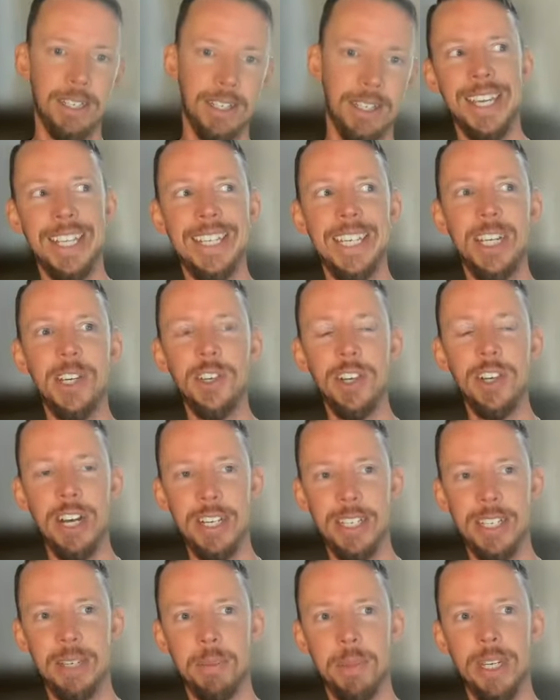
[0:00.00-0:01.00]
It's
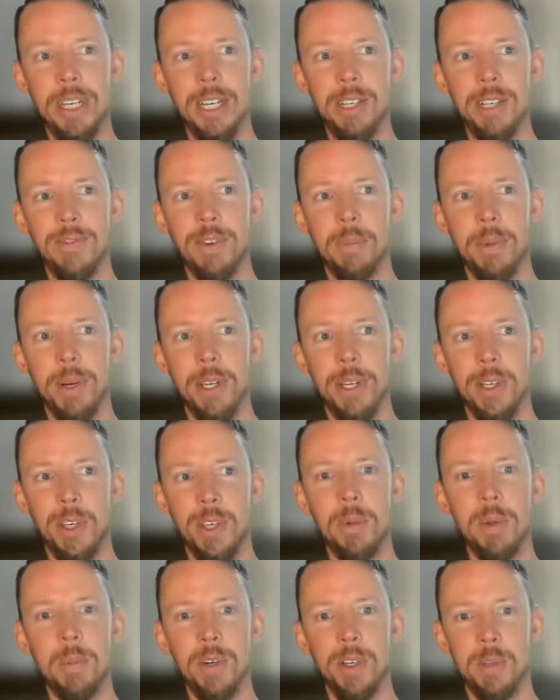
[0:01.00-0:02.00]
interesting because from a
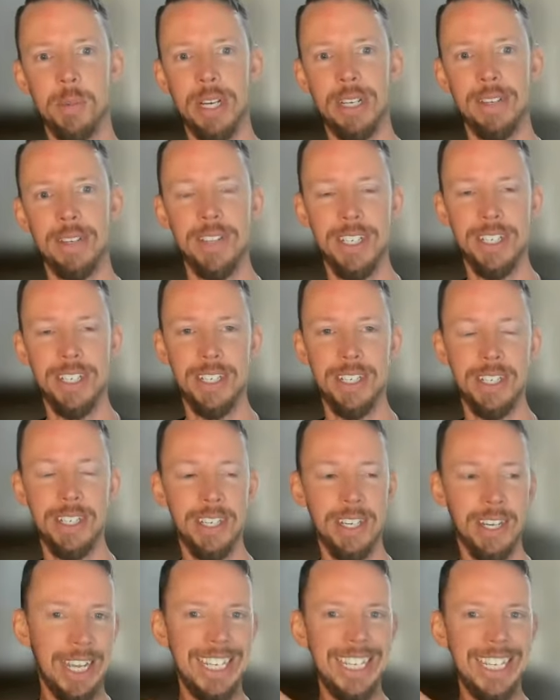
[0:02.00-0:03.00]
human perspective,
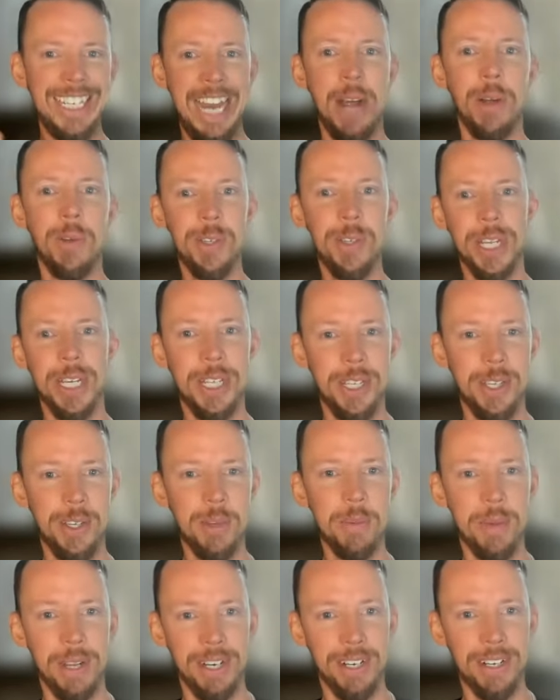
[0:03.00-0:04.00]
it sounds like
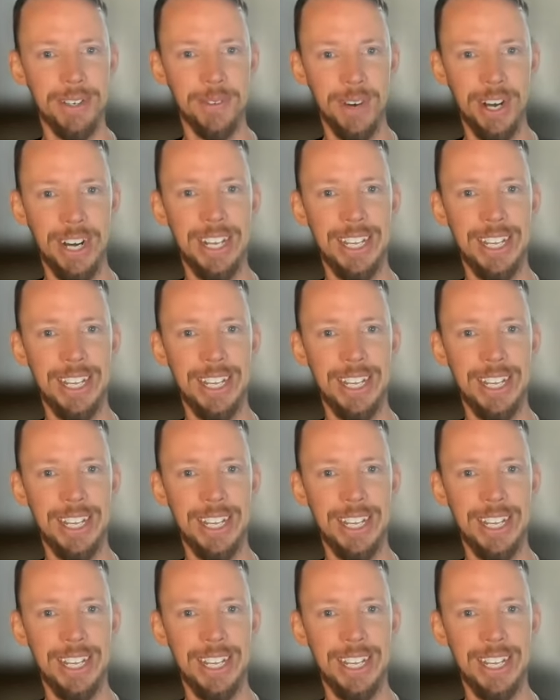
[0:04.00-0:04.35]
human, right?